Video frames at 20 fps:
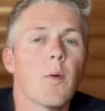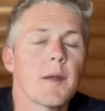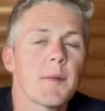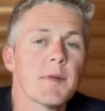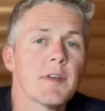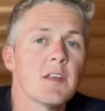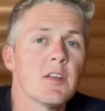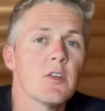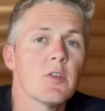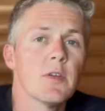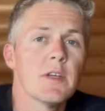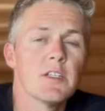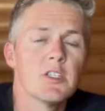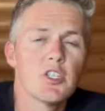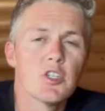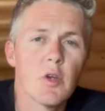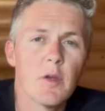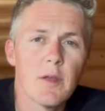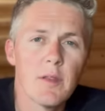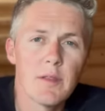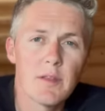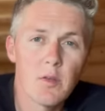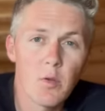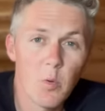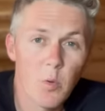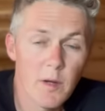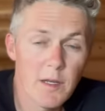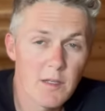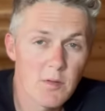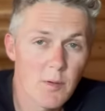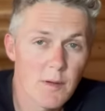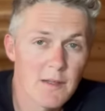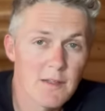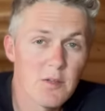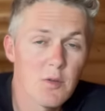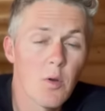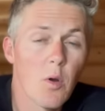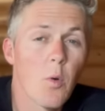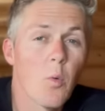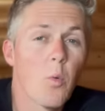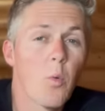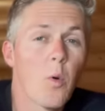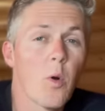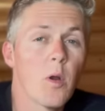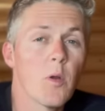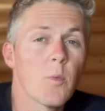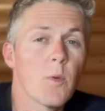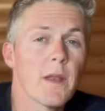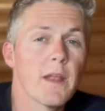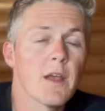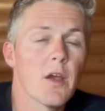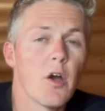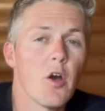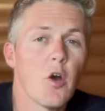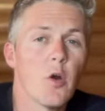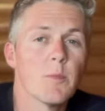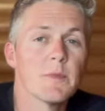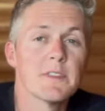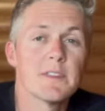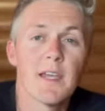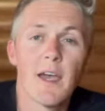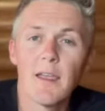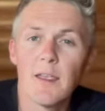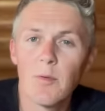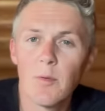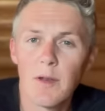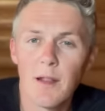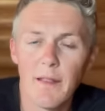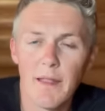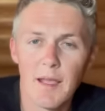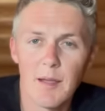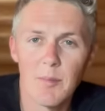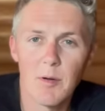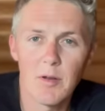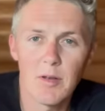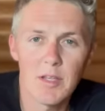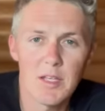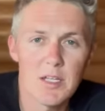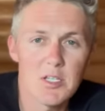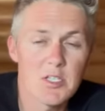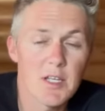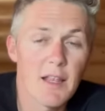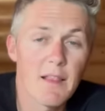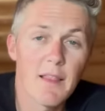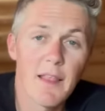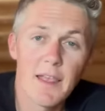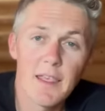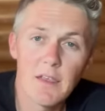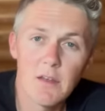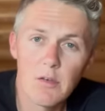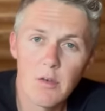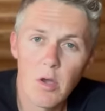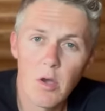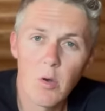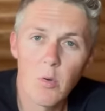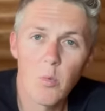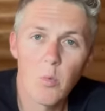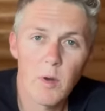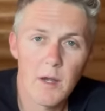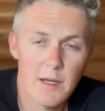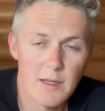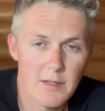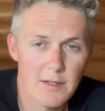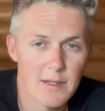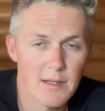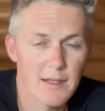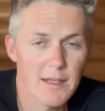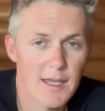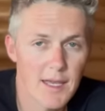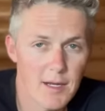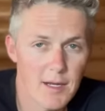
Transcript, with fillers: I'm going to do is show you the 2022 award winning homes, tell you what I like about each, and let you know where you can get